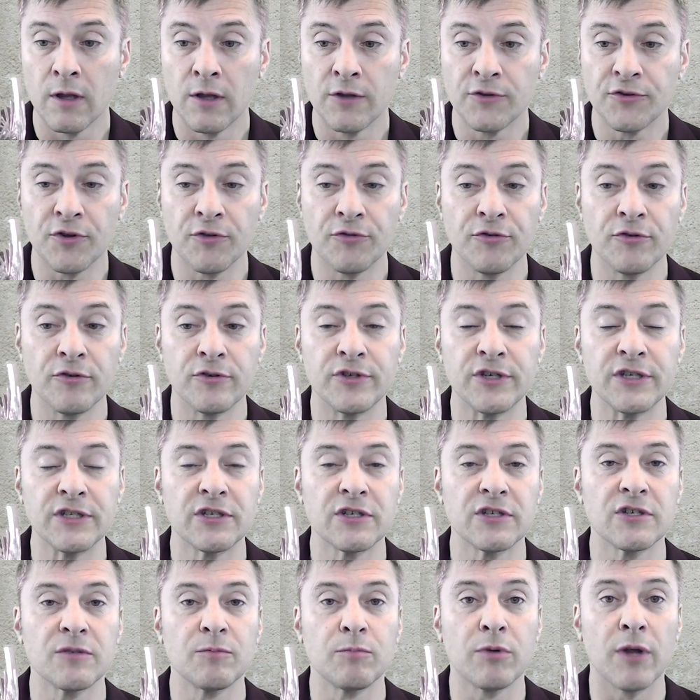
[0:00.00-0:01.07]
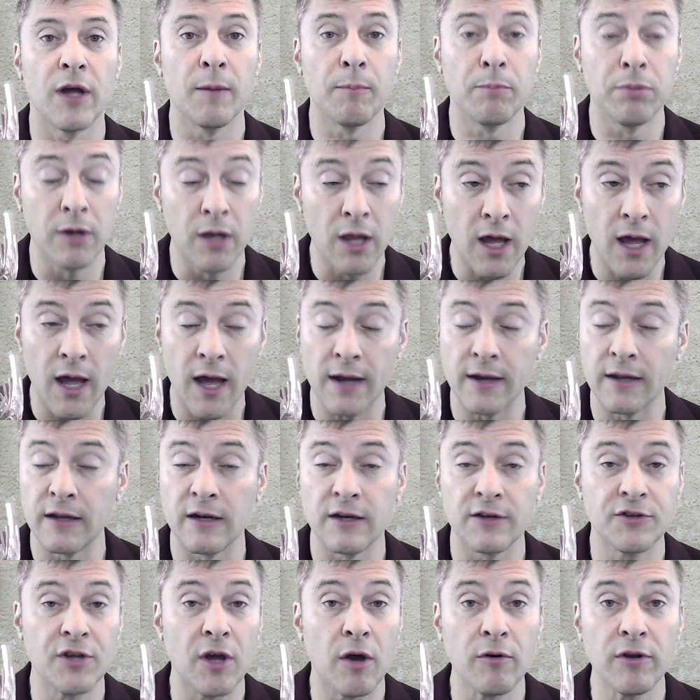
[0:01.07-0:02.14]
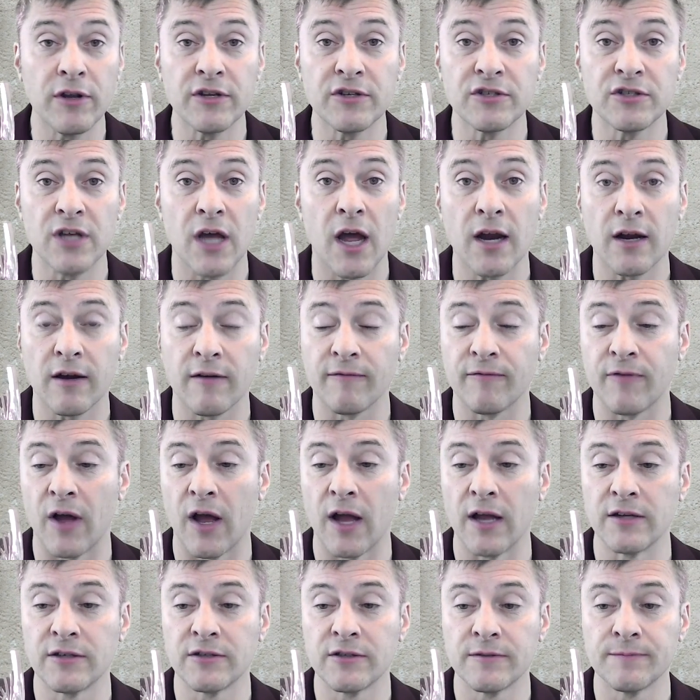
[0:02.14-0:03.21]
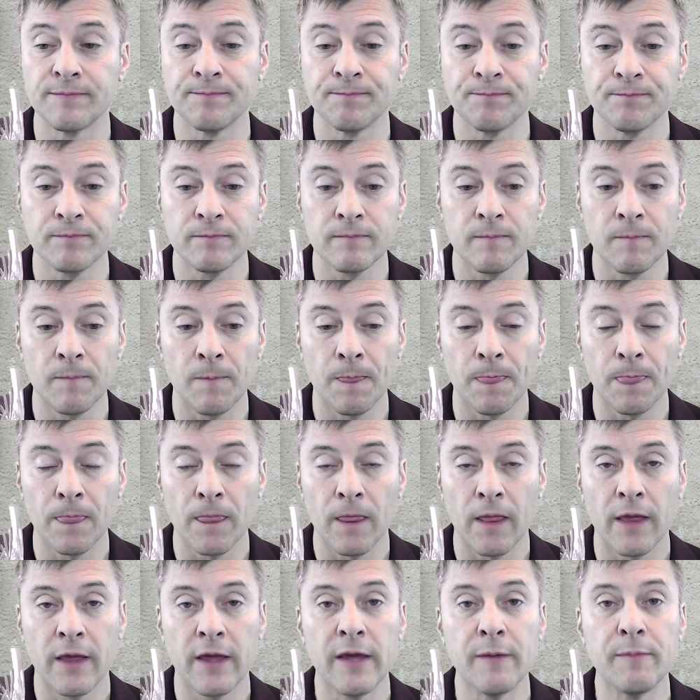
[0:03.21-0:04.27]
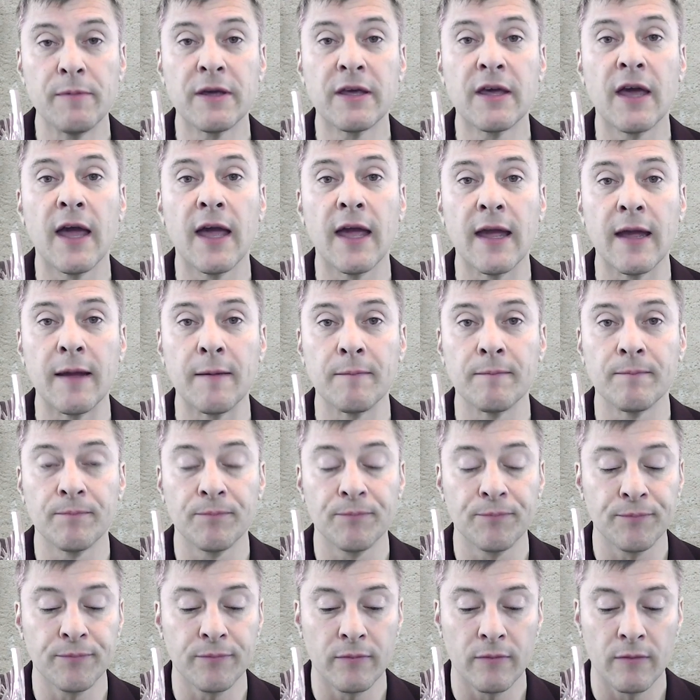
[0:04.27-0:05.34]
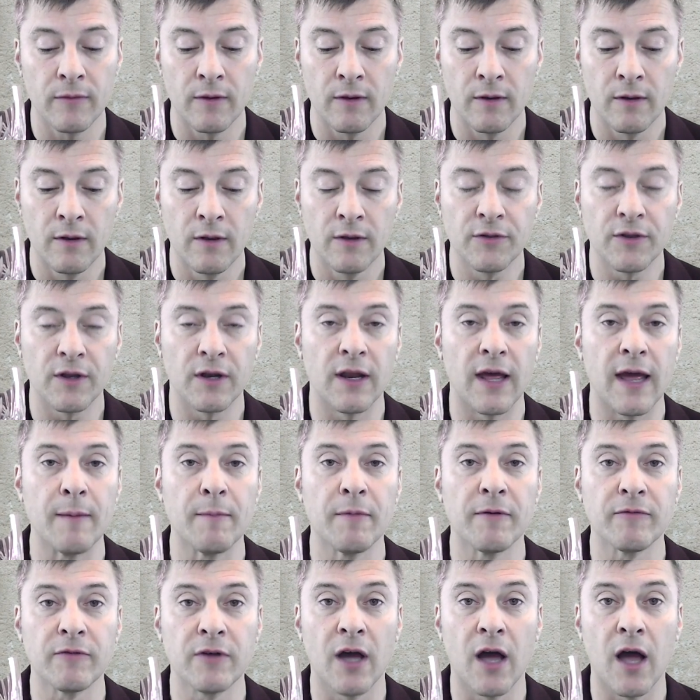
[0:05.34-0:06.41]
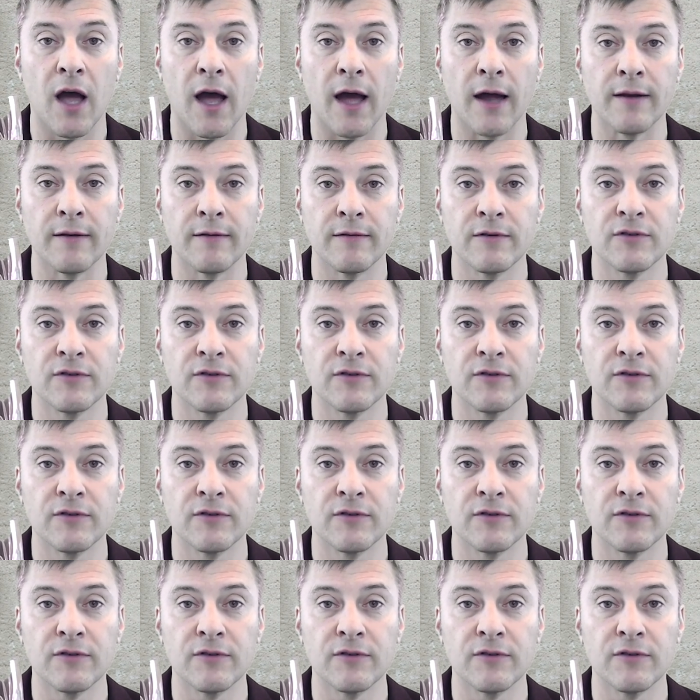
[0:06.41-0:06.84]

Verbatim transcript: So through Jesus' blood and atoning sacrifice, he became the Lamb of God,